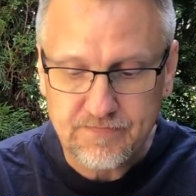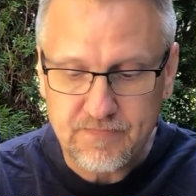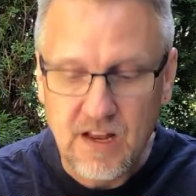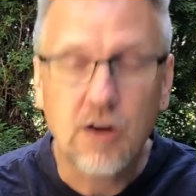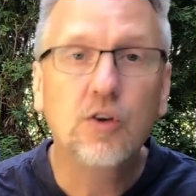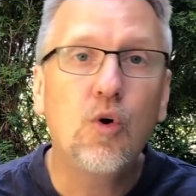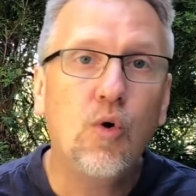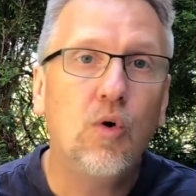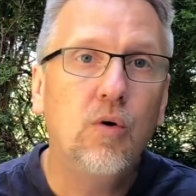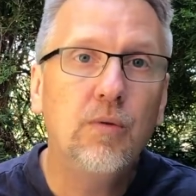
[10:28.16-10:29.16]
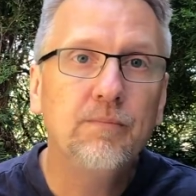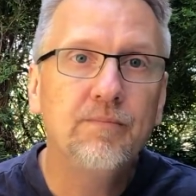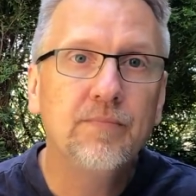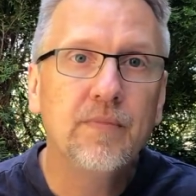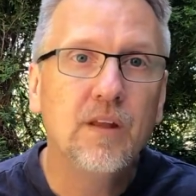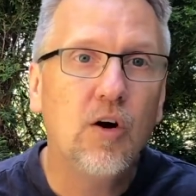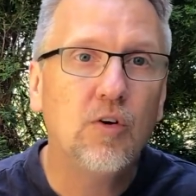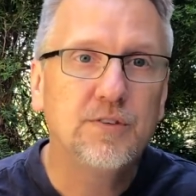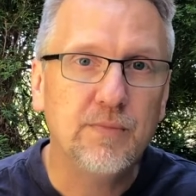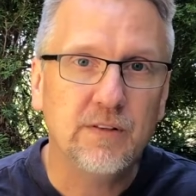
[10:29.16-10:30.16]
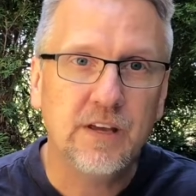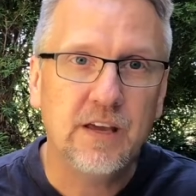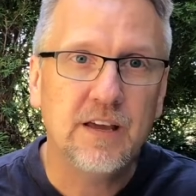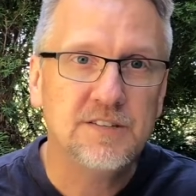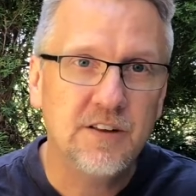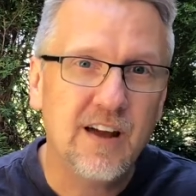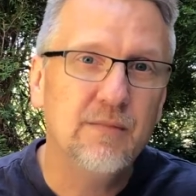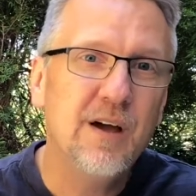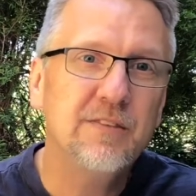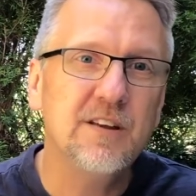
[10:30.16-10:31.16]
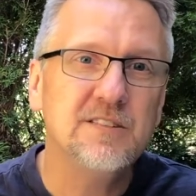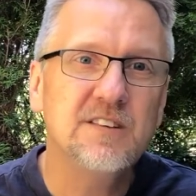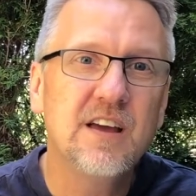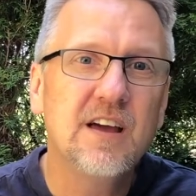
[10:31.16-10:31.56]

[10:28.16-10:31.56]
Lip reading: Our goal, ultimately, as United Methodist,